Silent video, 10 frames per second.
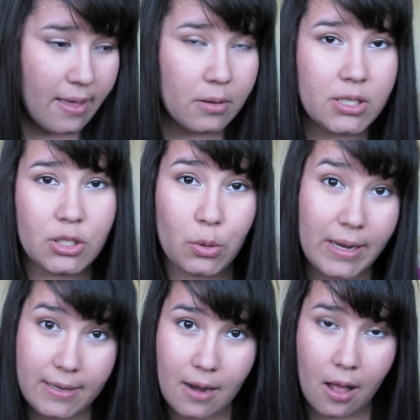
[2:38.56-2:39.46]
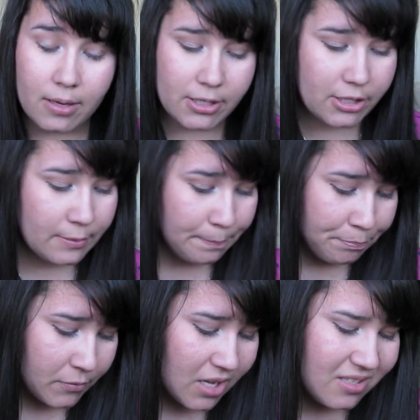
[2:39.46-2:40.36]
that was $20,
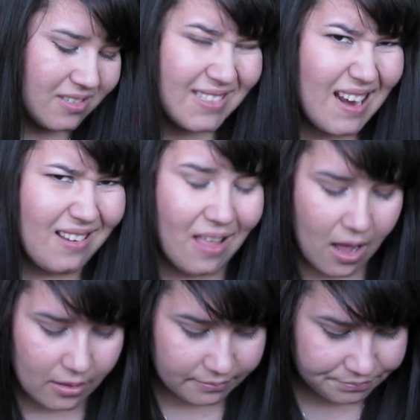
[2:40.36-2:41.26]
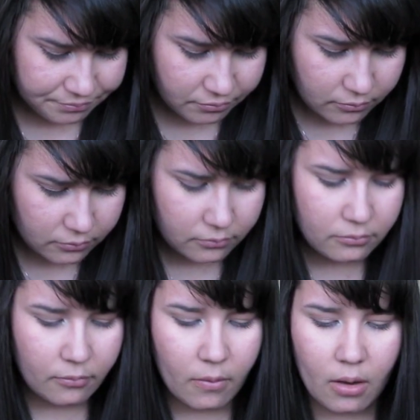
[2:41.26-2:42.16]
so it's not a lot.
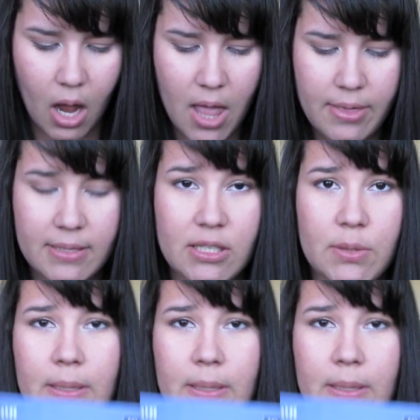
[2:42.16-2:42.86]
And this is